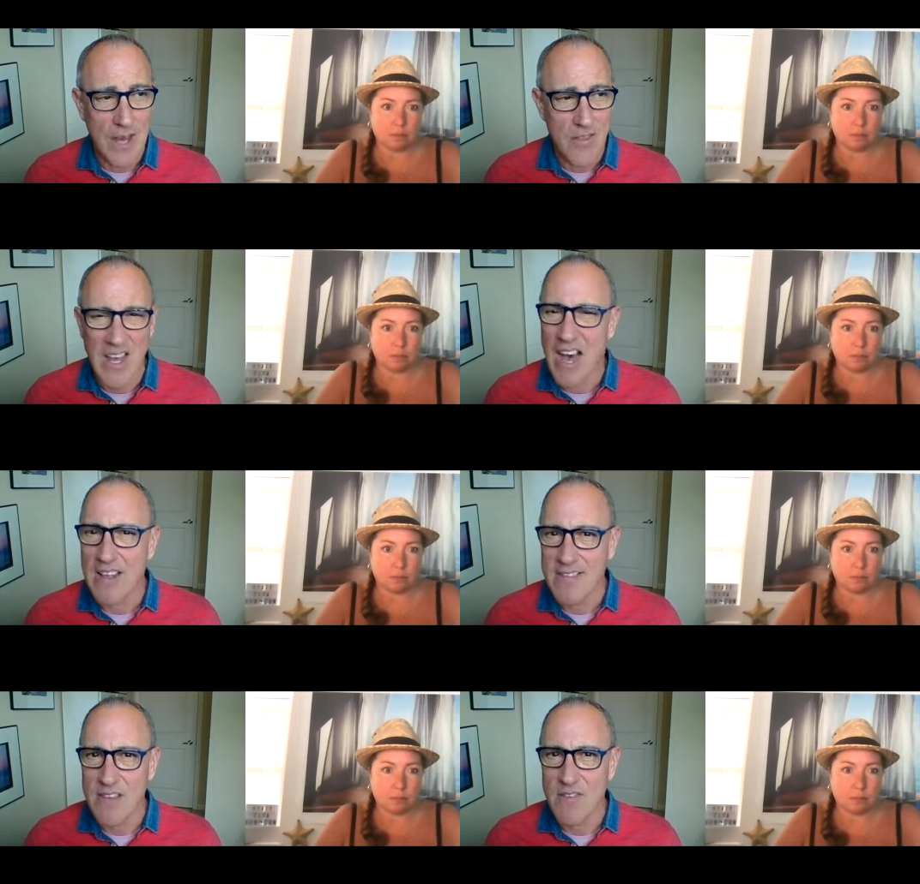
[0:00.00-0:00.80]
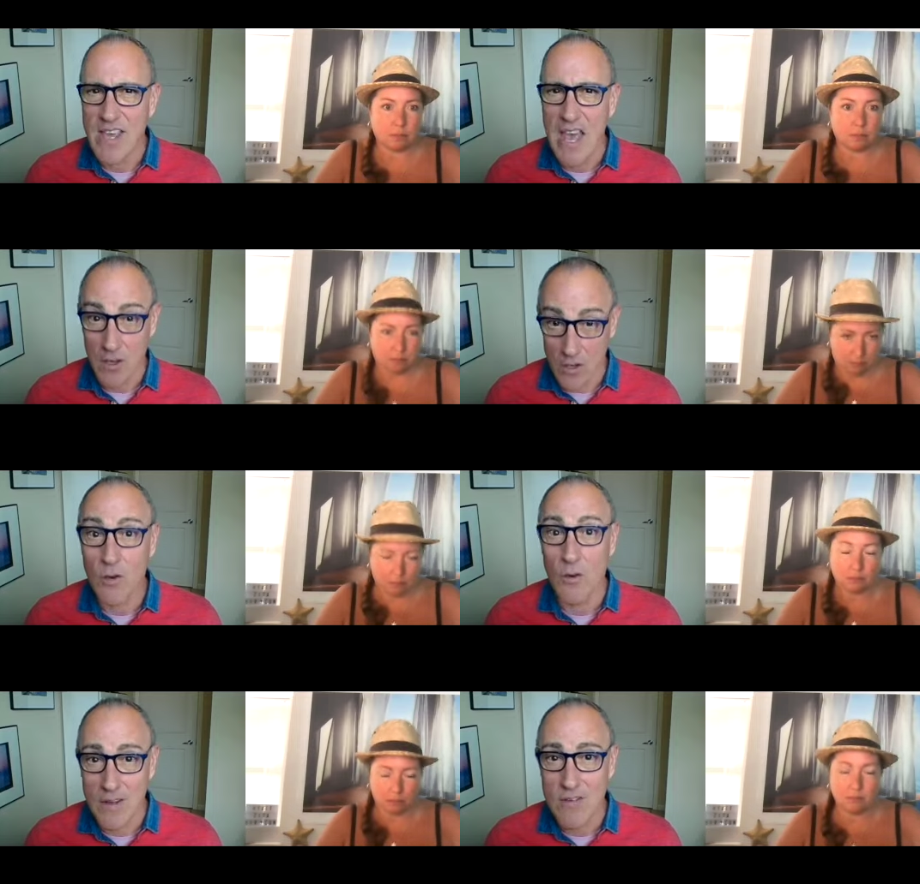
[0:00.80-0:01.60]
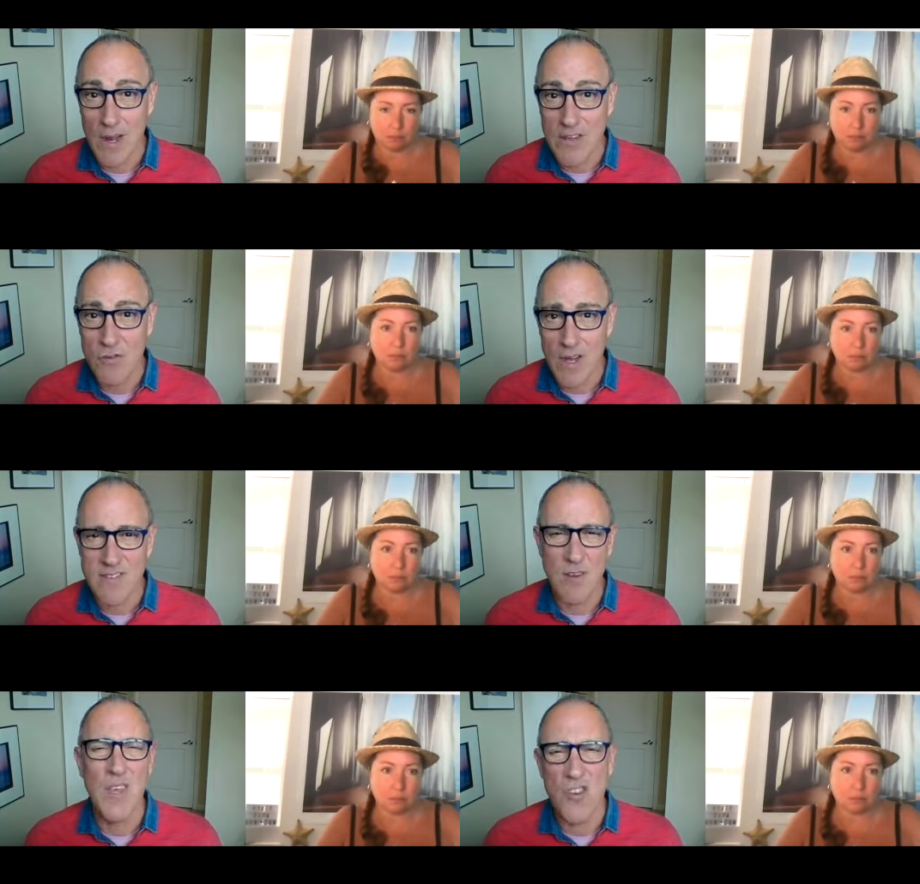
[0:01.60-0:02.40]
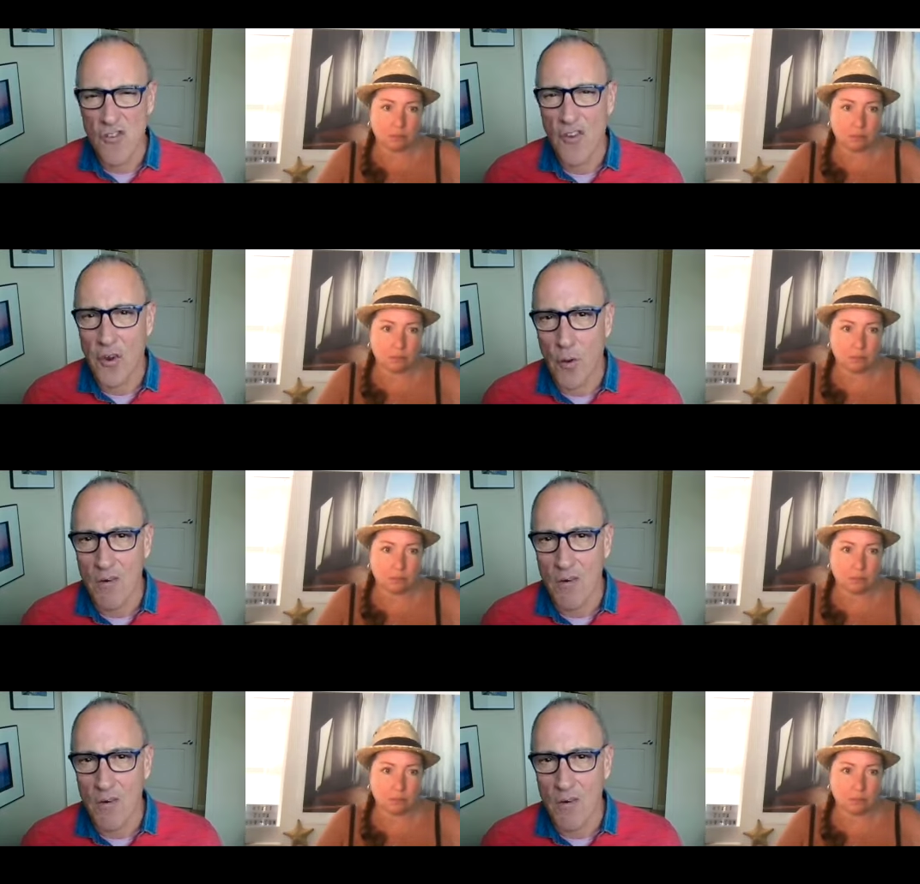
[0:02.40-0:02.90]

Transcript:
Speaker 1: I think Hyatt Ziva Cancun, it's restaurant. So we usually do our